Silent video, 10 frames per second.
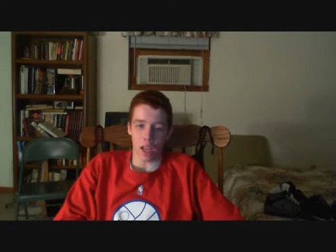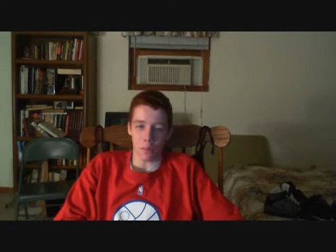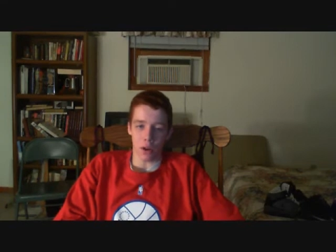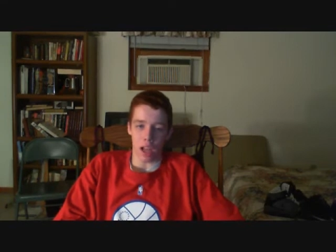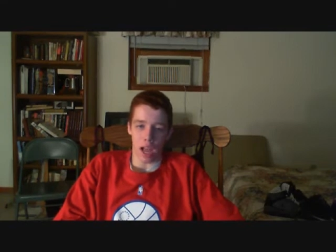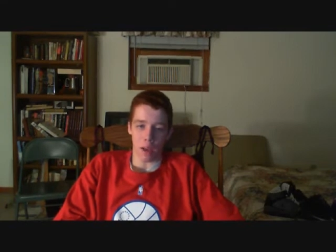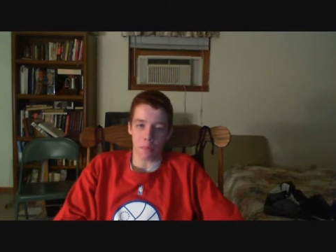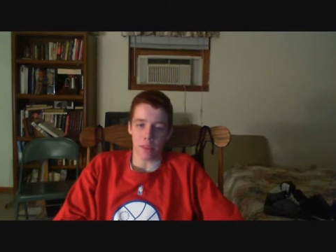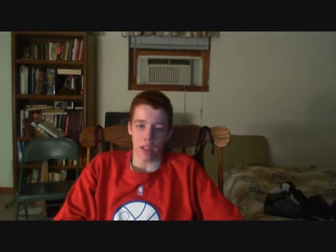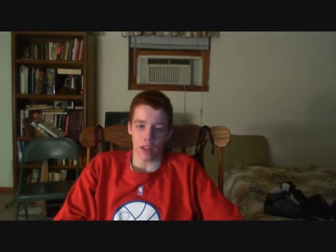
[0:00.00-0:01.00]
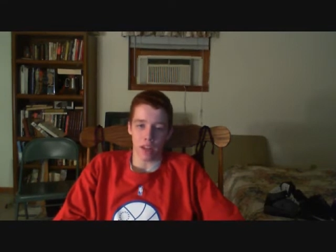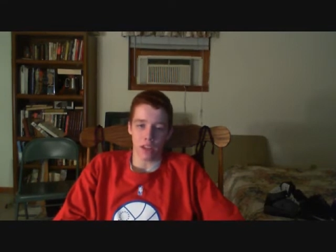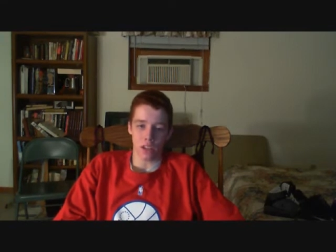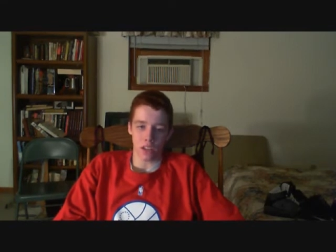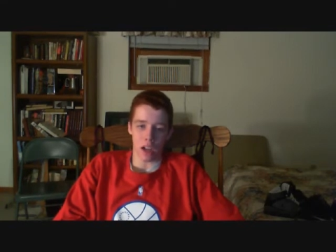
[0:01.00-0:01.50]
able to happen, then it
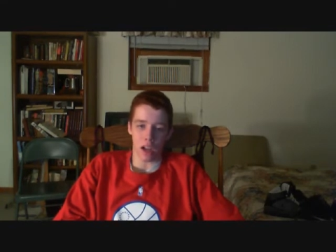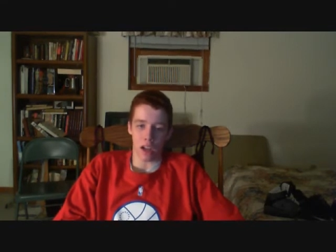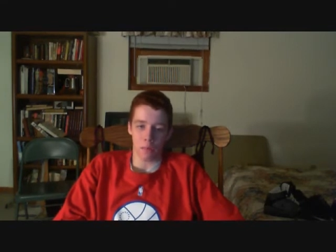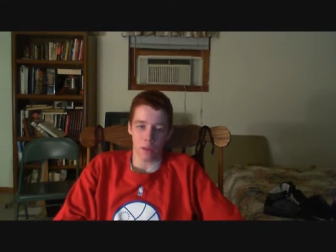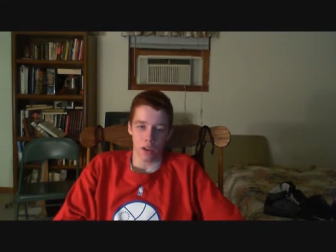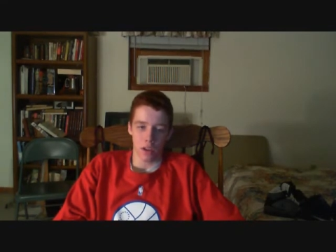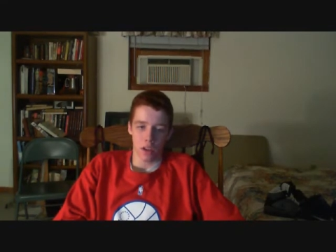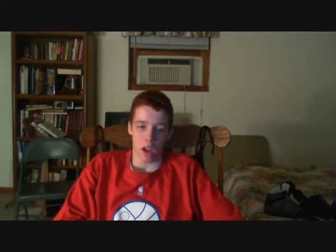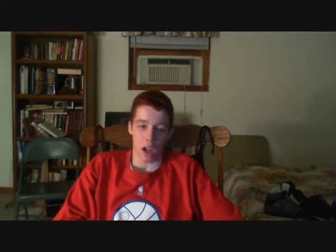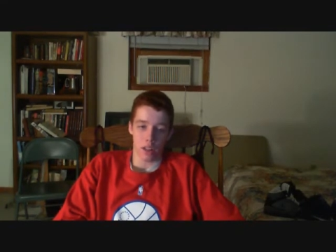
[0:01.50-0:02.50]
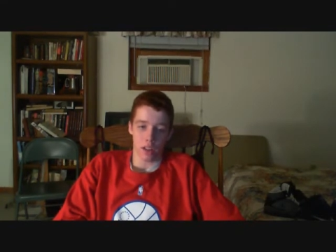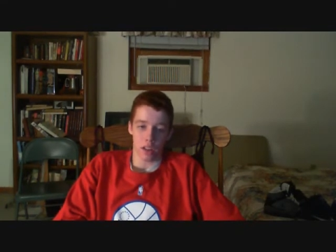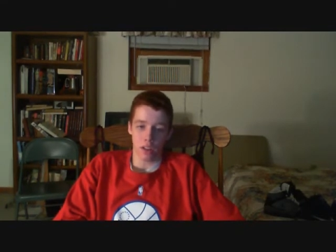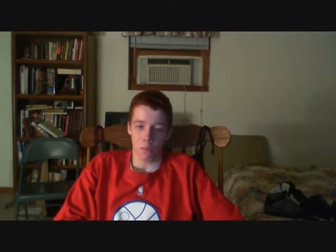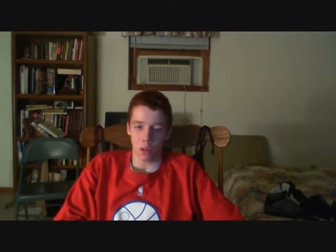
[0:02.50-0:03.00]
is time, I
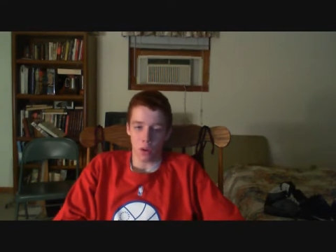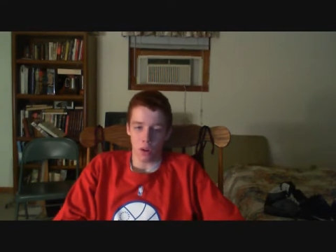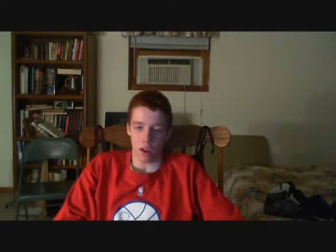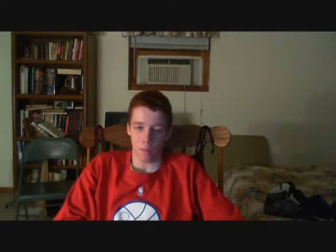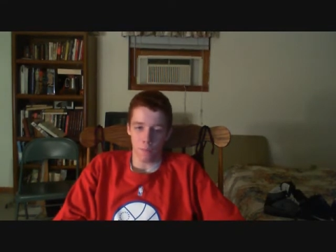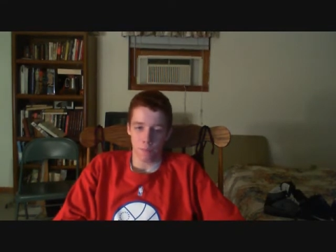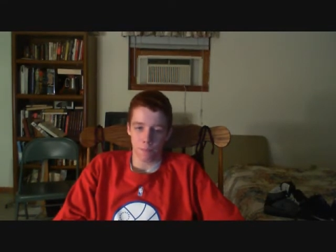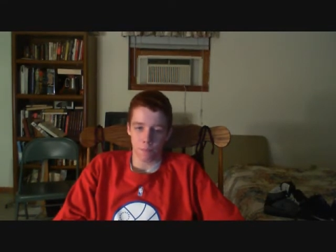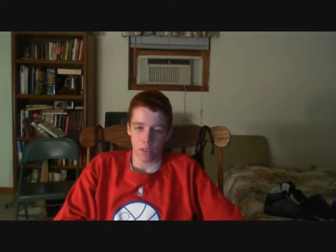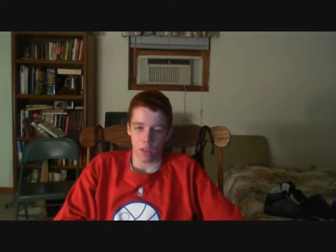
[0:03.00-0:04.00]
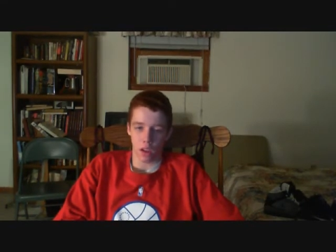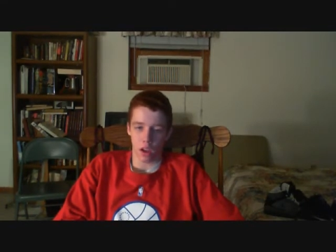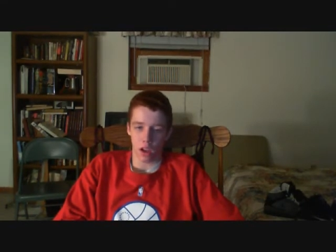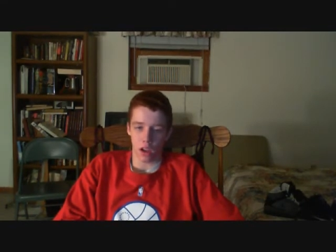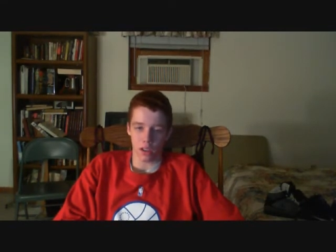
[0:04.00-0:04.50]
think, to blow it up.
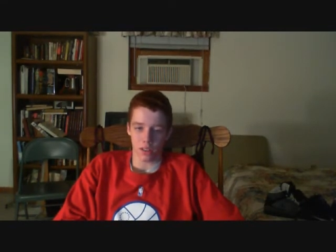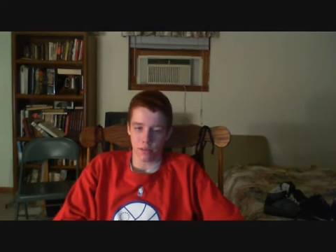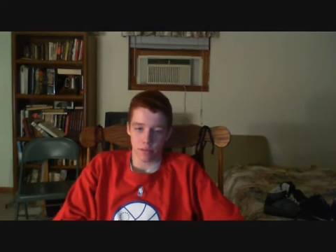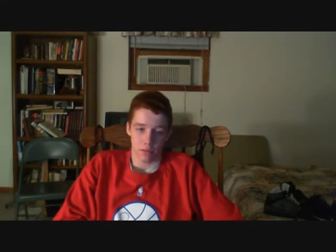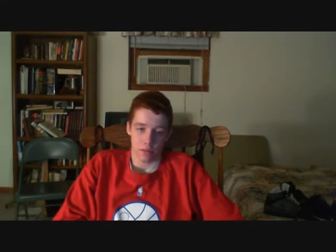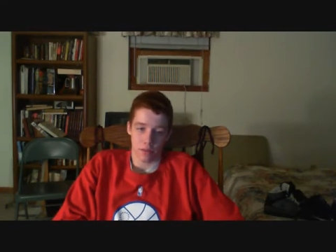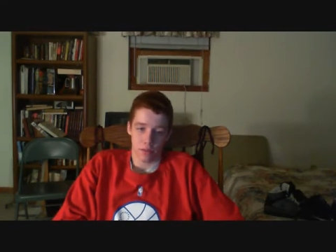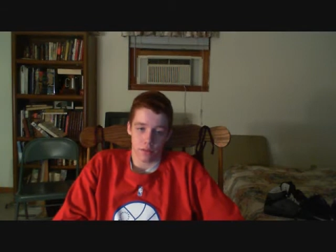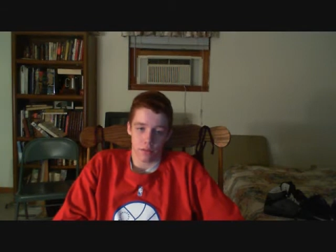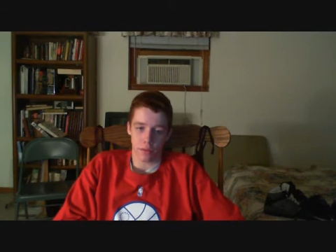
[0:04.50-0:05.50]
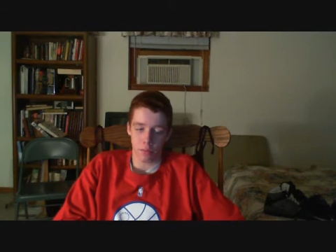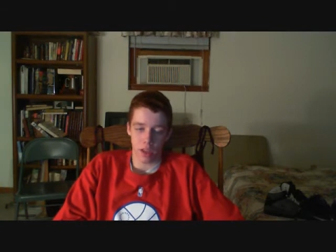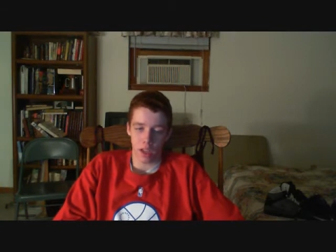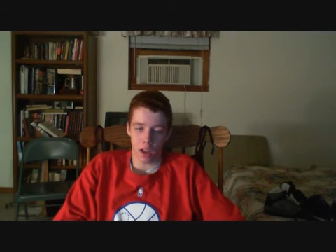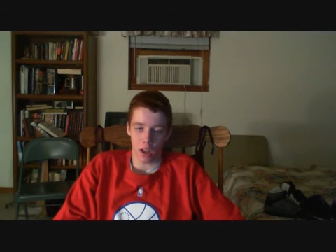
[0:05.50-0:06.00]
Uh, for
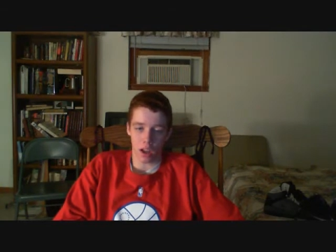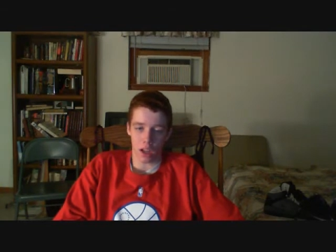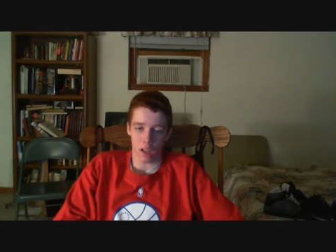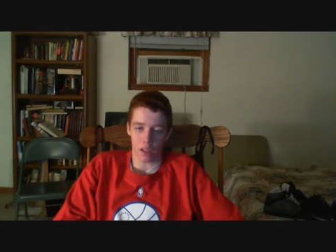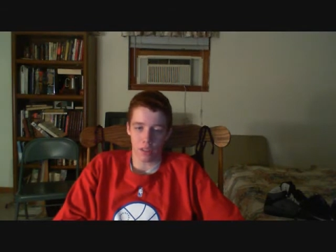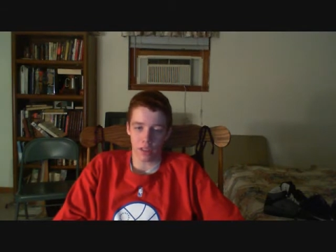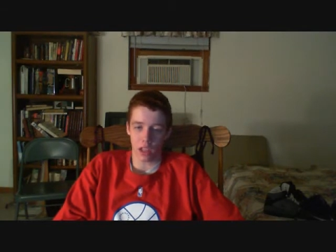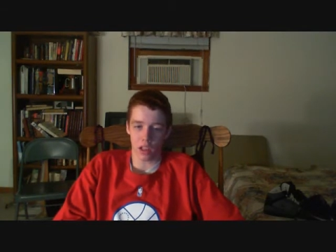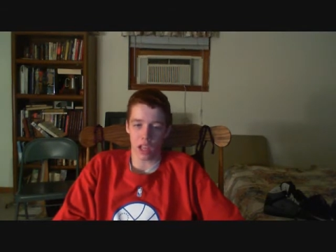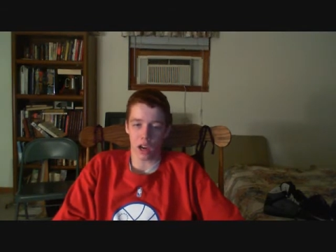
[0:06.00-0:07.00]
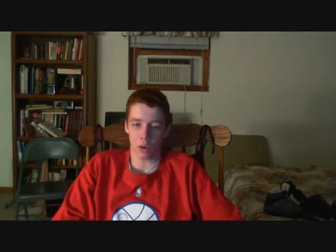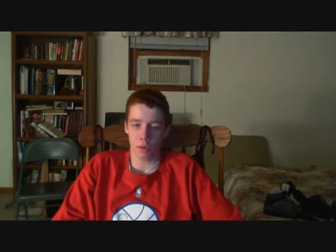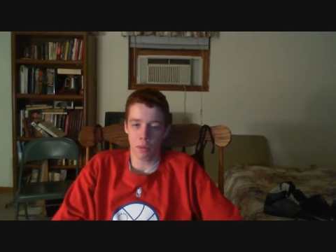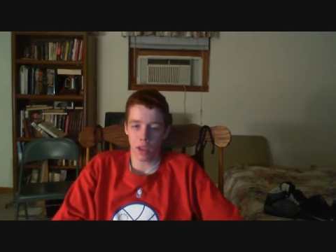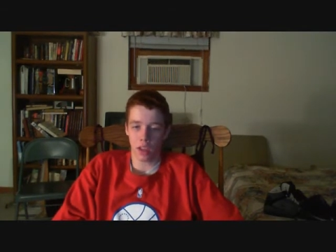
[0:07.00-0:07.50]
me, I, I think that that
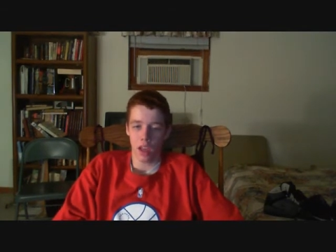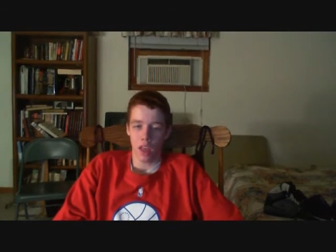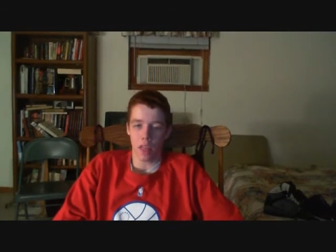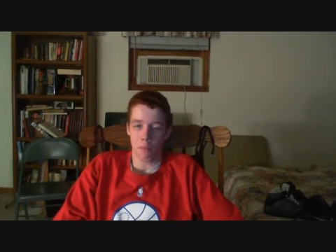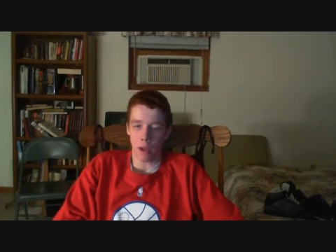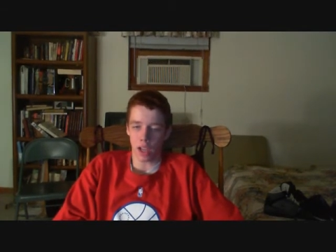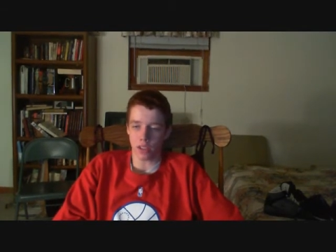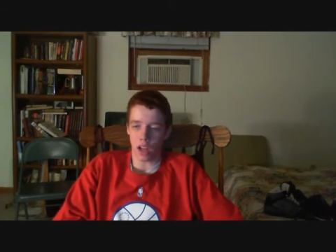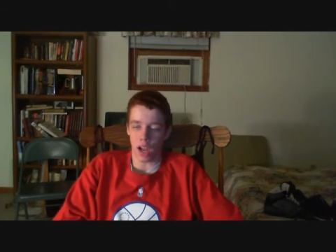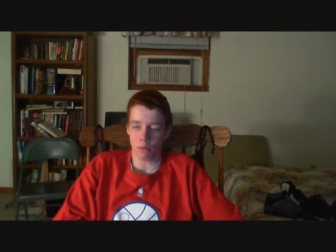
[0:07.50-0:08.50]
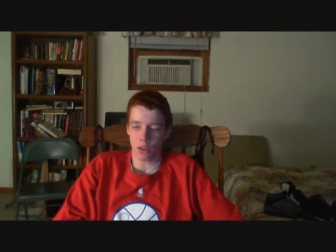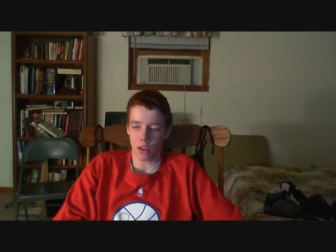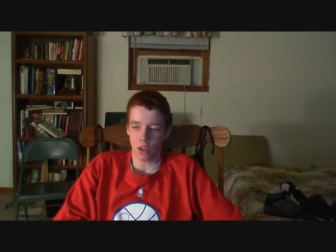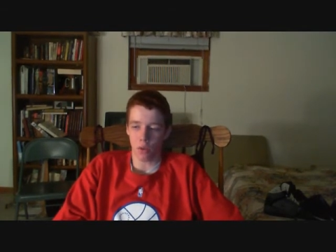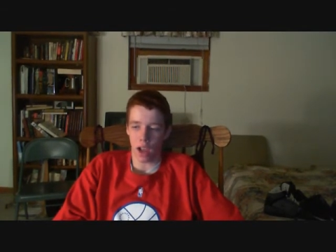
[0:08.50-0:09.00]
would be the best
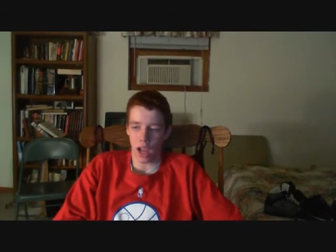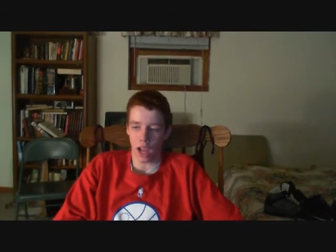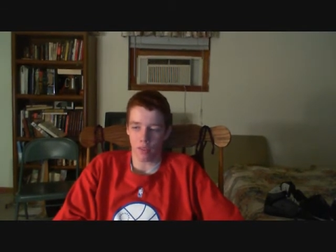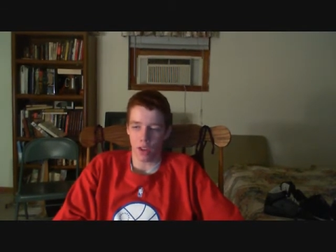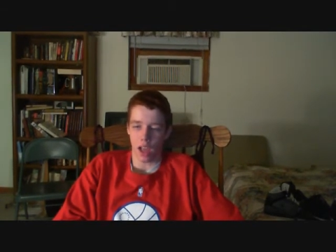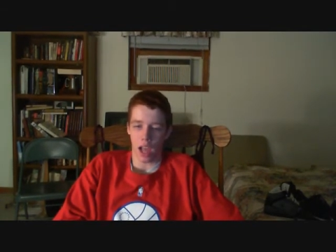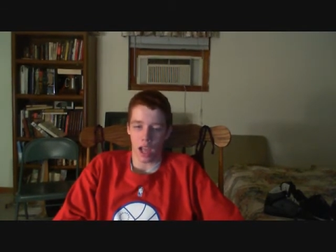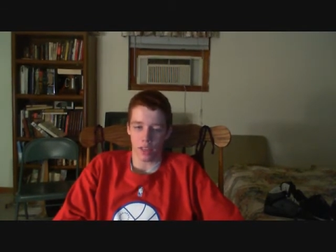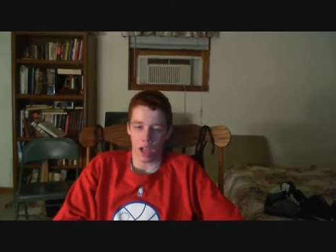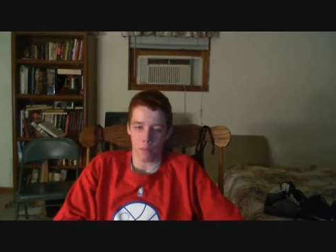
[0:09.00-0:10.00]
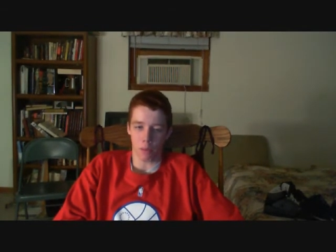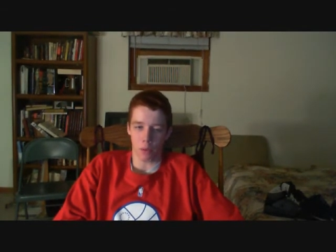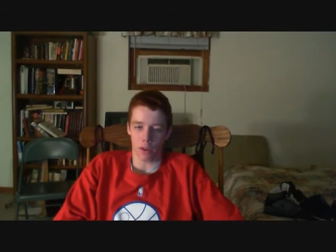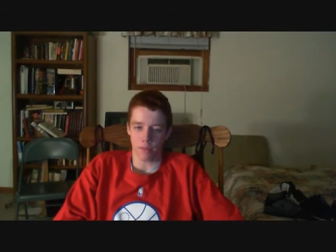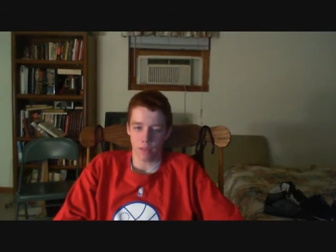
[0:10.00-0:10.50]
option that you have at that
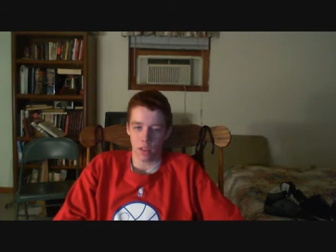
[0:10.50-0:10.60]
point.